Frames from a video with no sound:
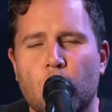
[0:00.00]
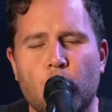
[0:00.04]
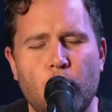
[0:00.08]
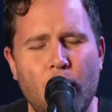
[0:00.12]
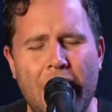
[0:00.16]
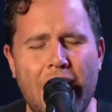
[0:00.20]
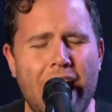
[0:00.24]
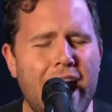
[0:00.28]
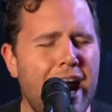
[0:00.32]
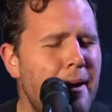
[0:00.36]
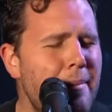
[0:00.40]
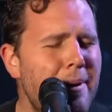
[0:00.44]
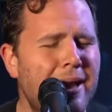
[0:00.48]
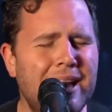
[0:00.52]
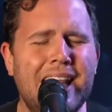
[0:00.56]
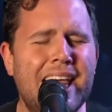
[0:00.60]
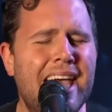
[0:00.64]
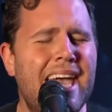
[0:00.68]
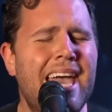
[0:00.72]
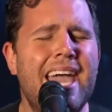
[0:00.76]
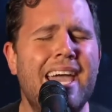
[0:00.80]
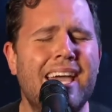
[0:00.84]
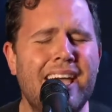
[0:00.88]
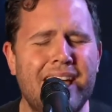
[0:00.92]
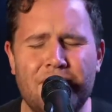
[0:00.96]
We
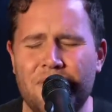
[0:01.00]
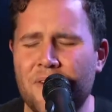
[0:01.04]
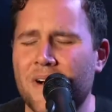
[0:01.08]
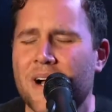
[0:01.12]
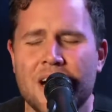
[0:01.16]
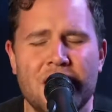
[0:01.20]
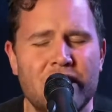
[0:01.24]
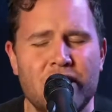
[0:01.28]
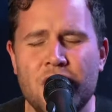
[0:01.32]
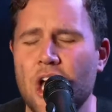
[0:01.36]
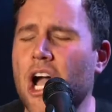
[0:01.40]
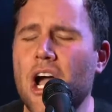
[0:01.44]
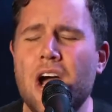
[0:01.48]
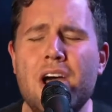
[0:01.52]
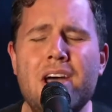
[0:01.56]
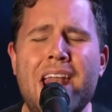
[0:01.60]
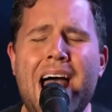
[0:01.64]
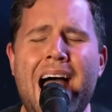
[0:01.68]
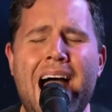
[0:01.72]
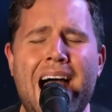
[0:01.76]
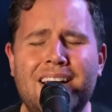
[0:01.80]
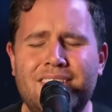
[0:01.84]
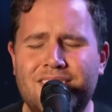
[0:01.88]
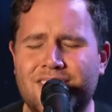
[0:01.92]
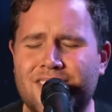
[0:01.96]
believe you're
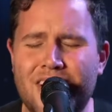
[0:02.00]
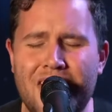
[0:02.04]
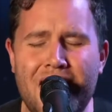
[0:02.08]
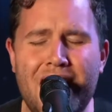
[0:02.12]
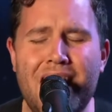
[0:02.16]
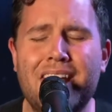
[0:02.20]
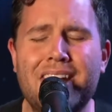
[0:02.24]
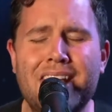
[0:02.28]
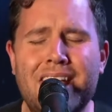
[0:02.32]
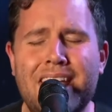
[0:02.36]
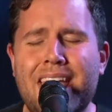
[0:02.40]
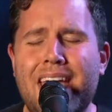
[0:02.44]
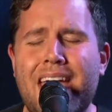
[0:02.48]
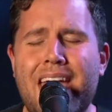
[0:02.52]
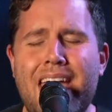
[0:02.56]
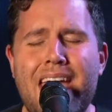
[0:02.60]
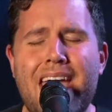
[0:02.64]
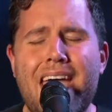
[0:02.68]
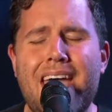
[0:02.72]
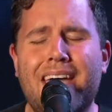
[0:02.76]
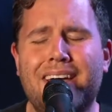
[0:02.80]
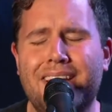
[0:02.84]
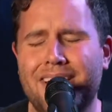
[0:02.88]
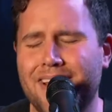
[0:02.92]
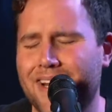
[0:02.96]
not done
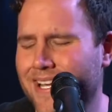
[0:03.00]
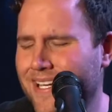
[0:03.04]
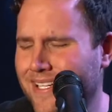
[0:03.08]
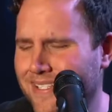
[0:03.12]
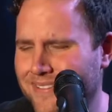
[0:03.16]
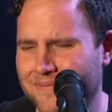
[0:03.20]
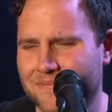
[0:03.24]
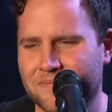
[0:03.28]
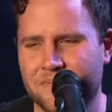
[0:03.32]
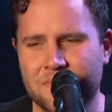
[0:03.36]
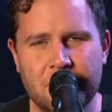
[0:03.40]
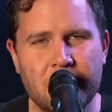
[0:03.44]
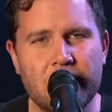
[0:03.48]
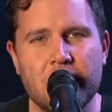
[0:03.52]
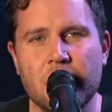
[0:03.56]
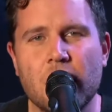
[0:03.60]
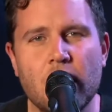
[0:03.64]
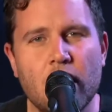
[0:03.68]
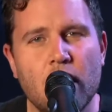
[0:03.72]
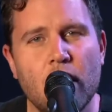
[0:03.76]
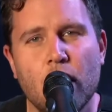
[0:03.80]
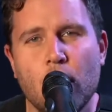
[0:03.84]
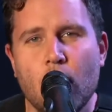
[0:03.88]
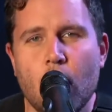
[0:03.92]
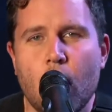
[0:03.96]
yet.
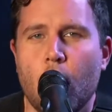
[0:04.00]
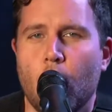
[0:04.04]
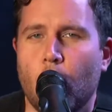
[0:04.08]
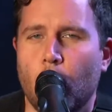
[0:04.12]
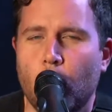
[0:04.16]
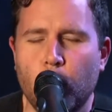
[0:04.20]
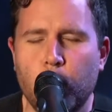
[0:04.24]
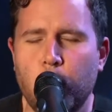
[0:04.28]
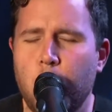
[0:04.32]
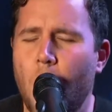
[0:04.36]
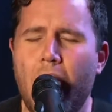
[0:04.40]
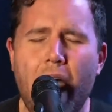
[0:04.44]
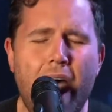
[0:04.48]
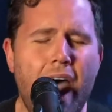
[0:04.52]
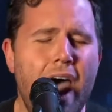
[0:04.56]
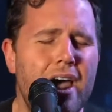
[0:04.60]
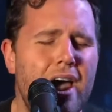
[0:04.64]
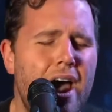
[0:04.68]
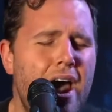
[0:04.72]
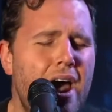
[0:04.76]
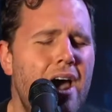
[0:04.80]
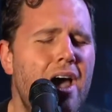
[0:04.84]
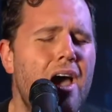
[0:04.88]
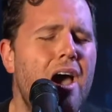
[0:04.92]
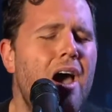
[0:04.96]

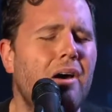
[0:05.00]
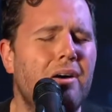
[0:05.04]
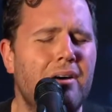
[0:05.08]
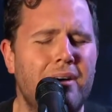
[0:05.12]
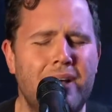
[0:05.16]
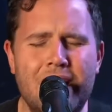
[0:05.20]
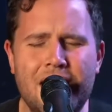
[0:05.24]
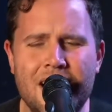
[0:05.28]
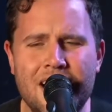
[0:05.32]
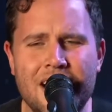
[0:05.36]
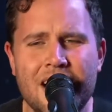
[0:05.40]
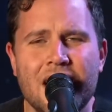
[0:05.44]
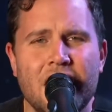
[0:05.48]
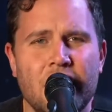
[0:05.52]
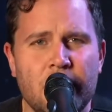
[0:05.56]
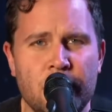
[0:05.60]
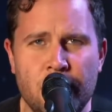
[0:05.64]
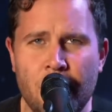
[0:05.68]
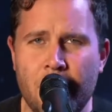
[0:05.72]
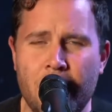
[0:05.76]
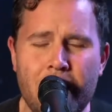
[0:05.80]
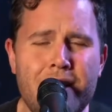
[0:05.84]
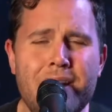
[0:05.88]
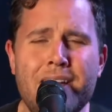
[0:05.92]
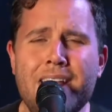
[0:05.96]
Whoa,
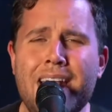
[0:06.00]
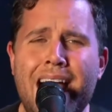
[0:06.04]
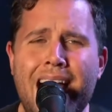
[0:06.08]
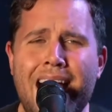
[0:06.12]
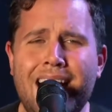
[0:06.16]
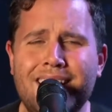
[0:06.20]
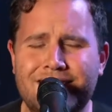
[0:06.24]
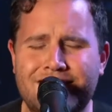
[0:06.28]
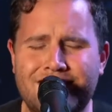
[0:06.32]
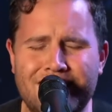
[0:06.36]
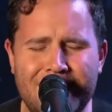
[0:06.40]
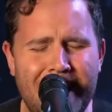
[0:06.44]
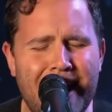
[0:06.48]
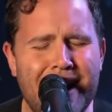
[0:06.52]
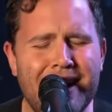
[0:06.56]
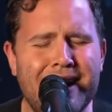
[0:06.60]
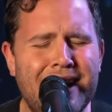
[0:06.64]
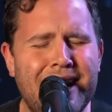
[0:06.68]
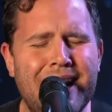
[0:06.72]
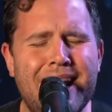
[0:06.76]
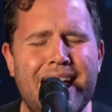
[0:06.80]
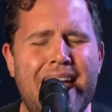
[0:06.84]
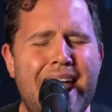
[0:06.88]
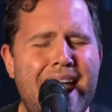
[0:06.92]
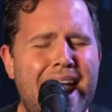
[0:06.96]
you're not
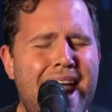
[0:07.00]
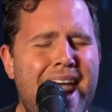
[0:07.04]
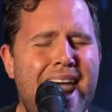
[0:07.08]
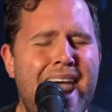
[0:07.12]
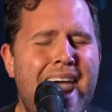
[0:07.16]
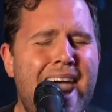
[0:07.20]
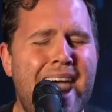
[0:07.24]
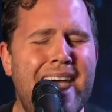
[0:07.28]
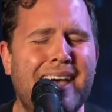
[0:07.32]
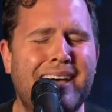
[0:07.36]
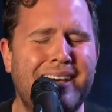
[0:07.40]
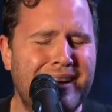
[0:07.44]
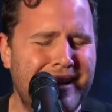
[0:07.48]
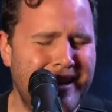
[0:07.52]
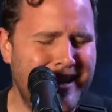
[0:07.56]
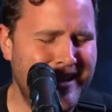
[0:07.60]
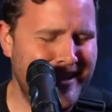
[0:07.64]
done yet.